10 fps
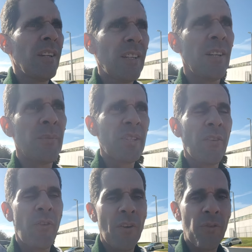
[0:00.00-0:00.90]
cut
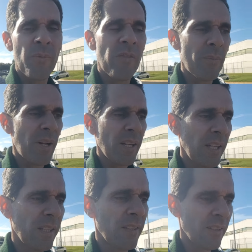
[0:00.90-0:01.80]
himself off from
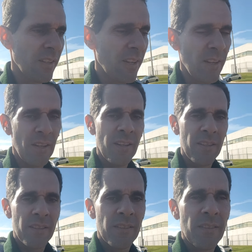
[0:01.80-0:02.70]
everybody,
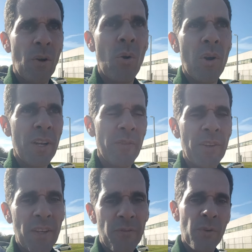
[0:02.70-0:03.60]
hoard
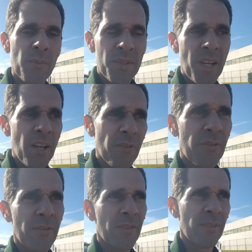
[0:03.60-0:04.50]
everything for himself.
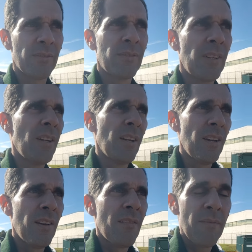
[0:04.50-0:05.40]

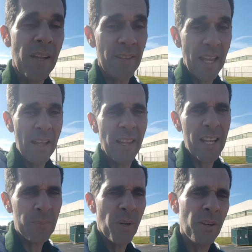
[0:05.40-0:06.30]
That
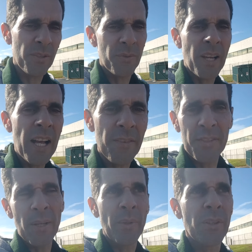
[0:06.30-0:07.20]
last part is kind of
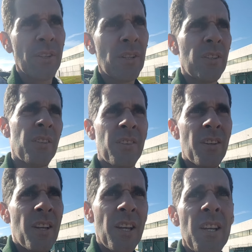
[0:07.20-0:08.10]
similar
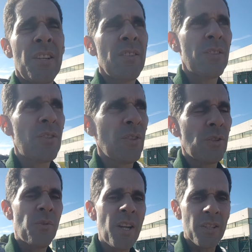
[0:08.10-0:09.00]
to the
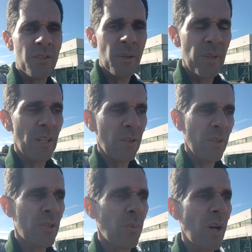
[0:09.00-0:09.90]
Grinch. I mean, the
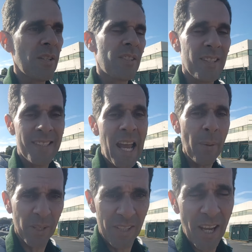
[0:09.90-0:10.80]
Grinch wants to
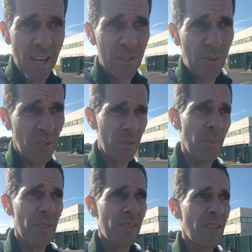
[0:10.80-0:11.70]
sabotage
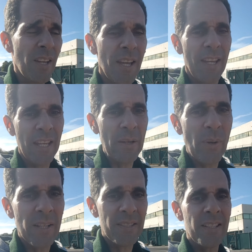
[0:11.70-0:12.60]
Christmas. He
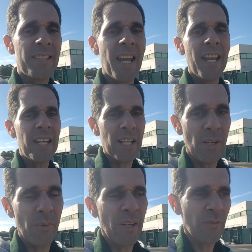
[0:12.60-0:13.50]
wants to take it
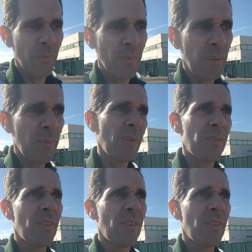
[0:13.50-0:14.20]
away from people.